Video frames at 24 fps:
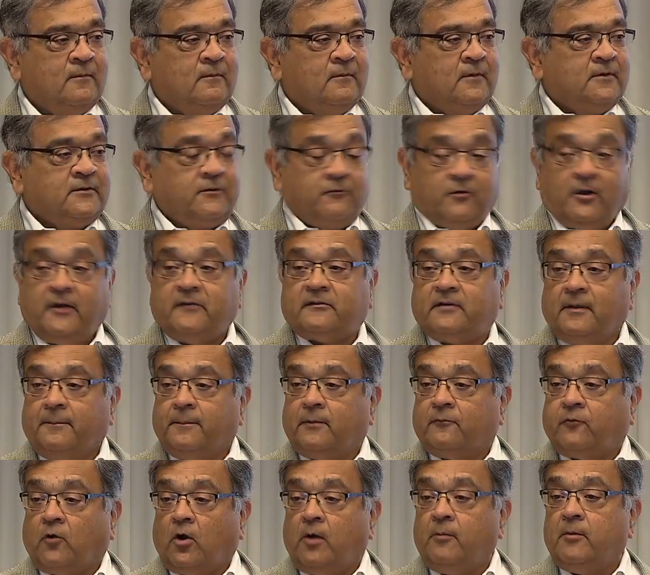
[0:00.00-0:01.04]
It's a very simple
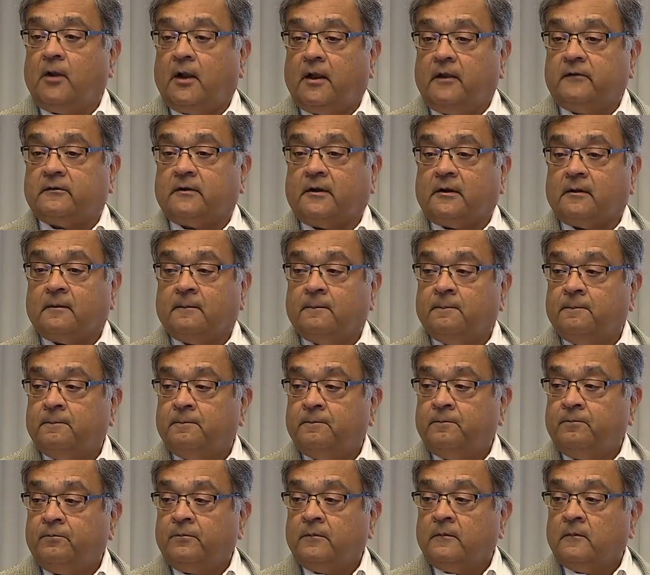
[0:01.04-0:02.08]
formula, isn't it?
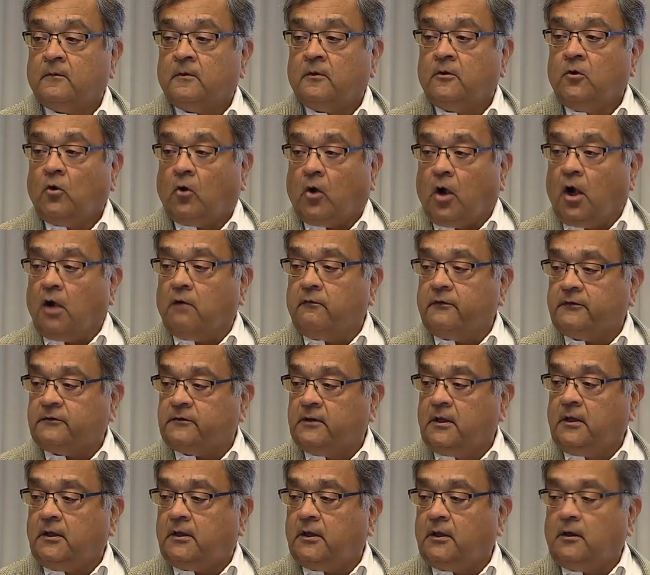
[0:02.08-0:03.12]
You're always
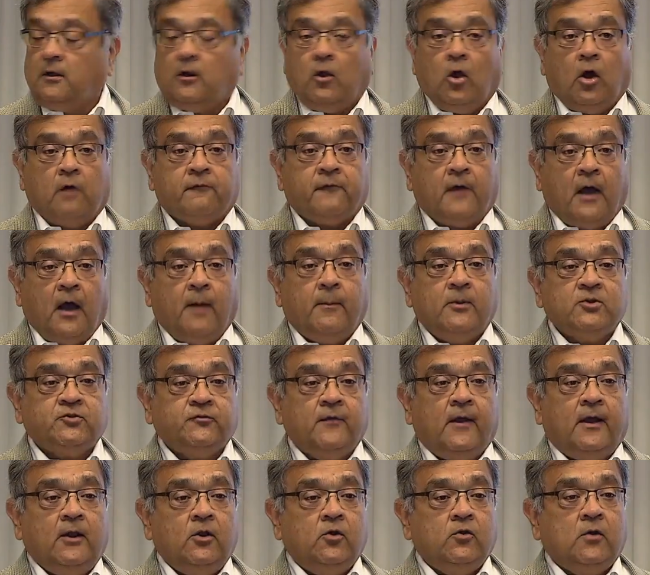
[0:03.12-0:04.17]
thinking of how much
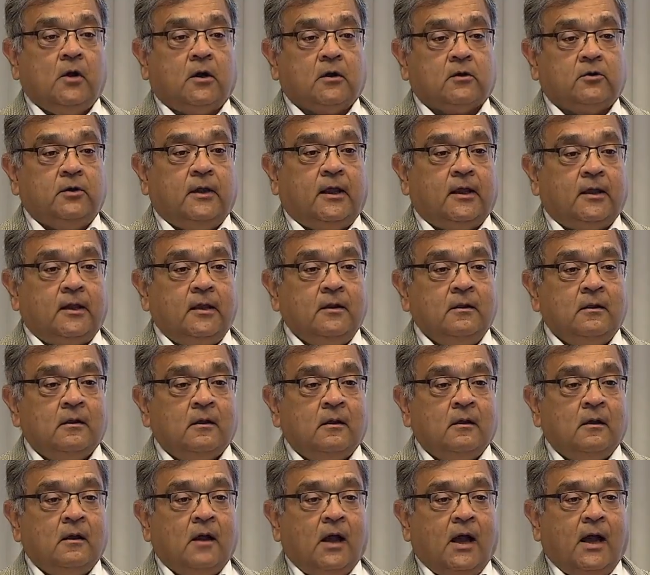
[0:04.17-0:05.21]
value you're creating,
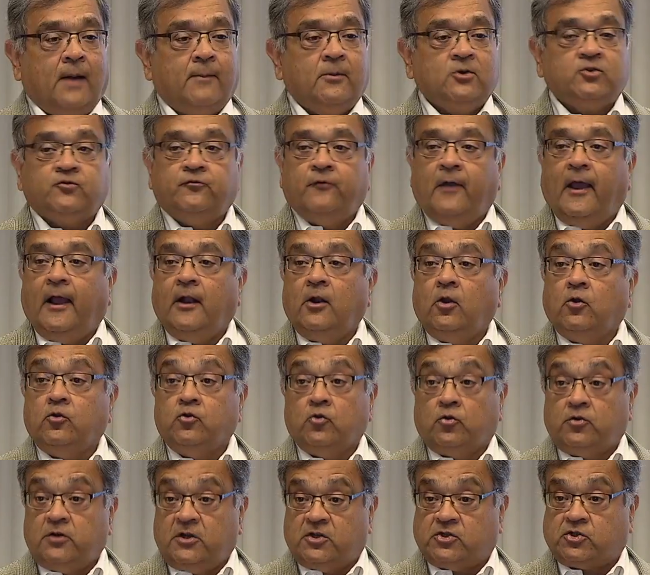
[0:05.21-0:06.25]
how much value
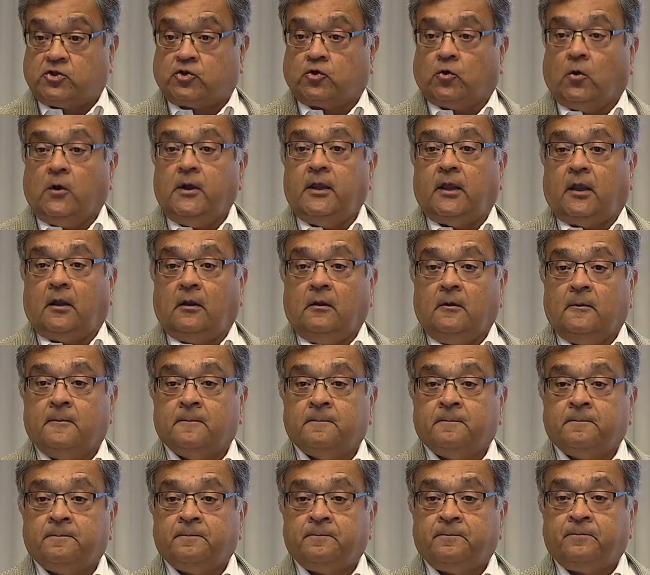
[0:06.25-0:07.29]
you're destroying.
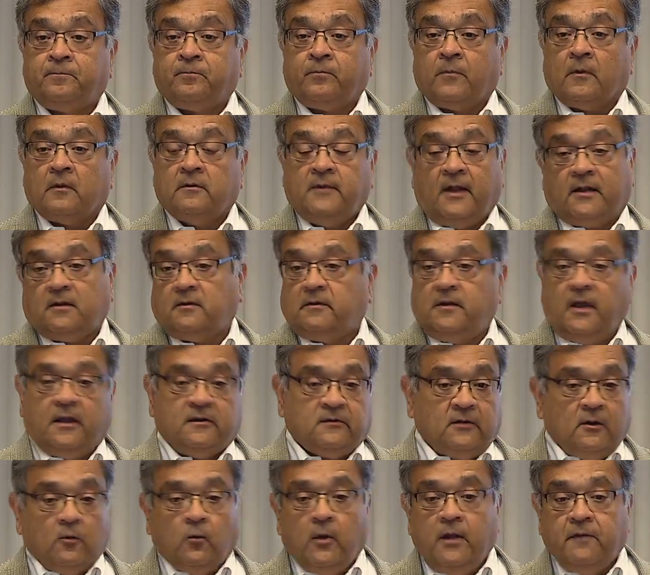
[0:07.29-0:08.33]
That takes
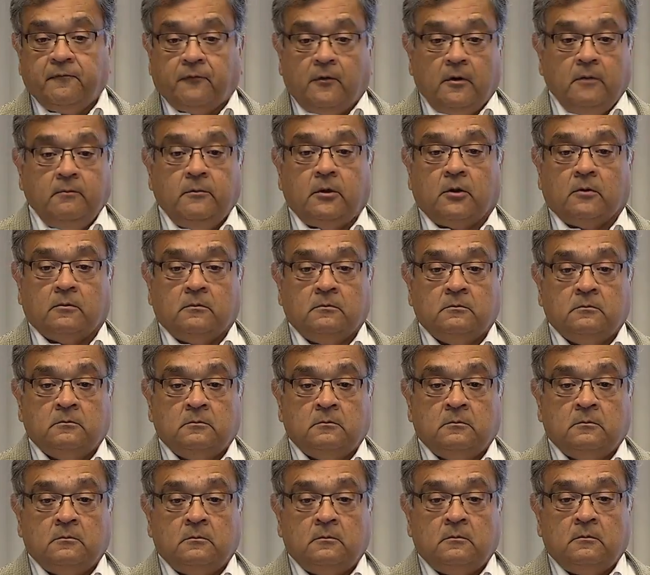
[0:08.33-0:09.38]
away from you.
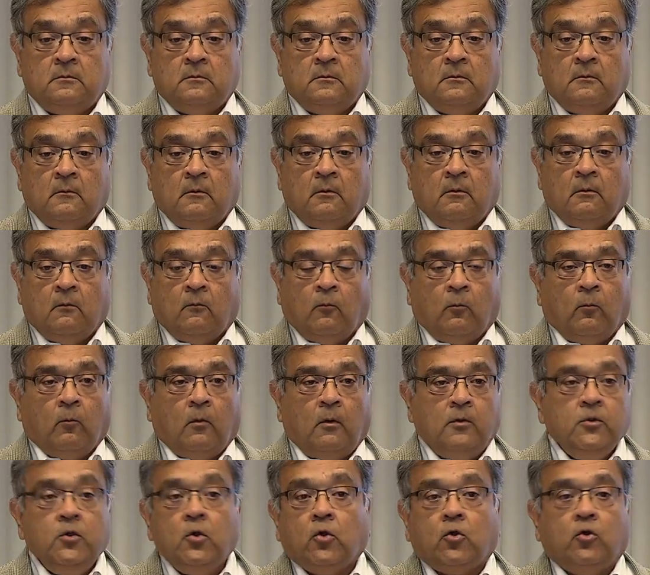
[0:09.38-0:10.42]

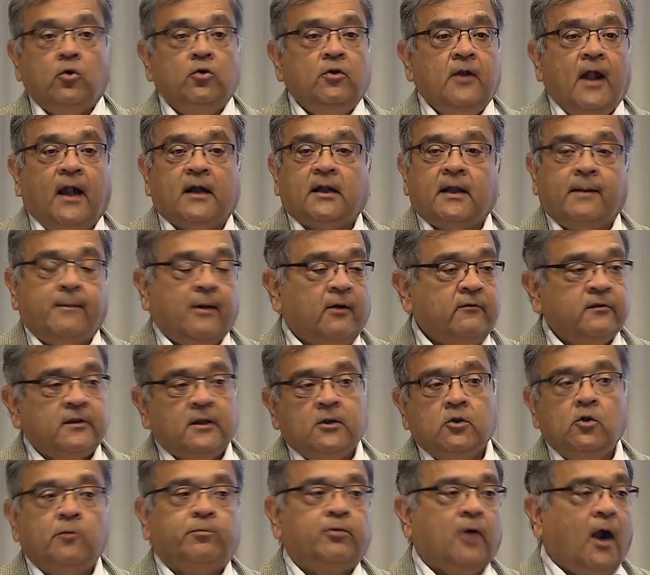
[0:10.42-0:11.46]
You could not come out with a
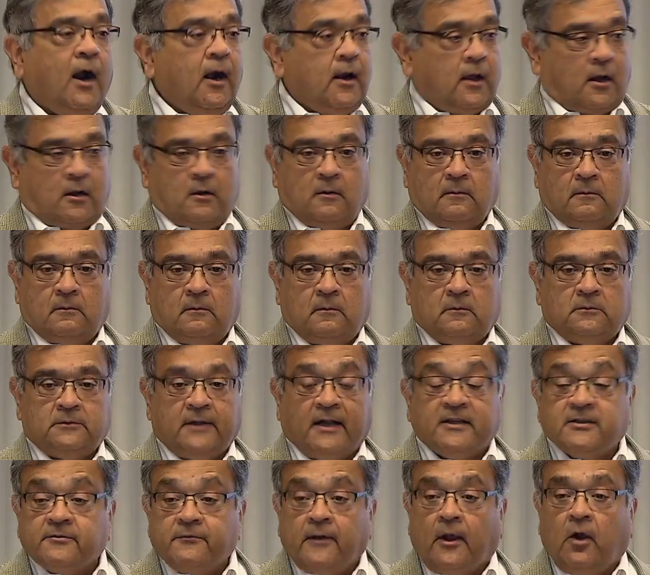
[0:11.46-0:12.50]
new product.
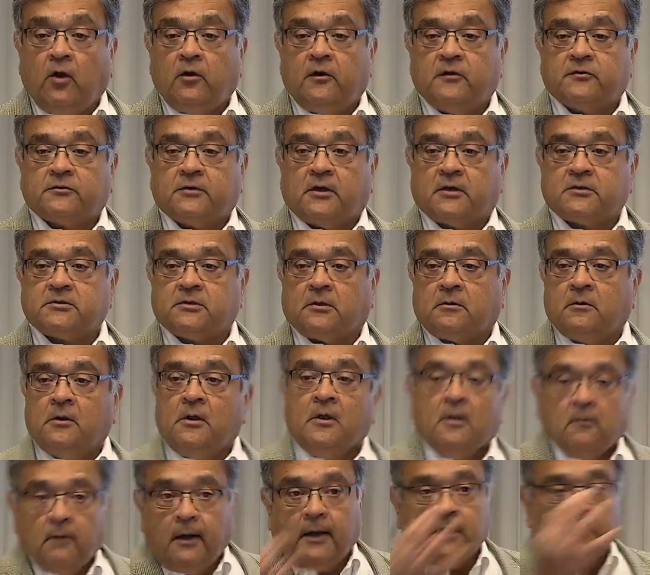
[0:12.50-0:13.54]
That's a value destruction.
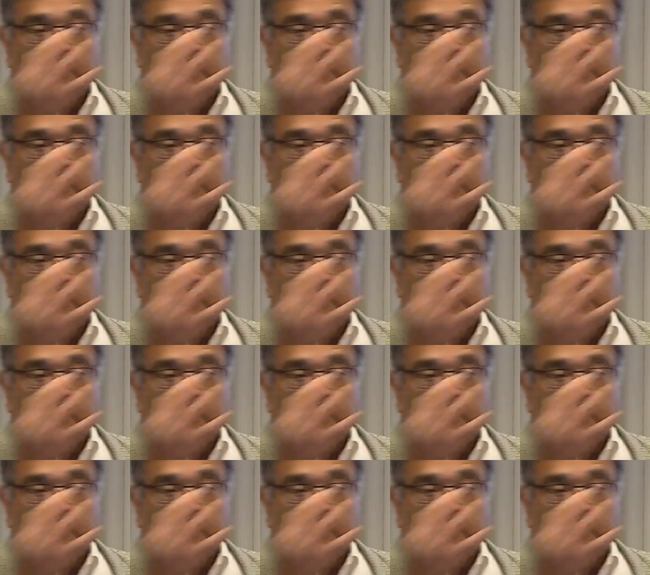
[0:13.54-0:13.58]
Well, a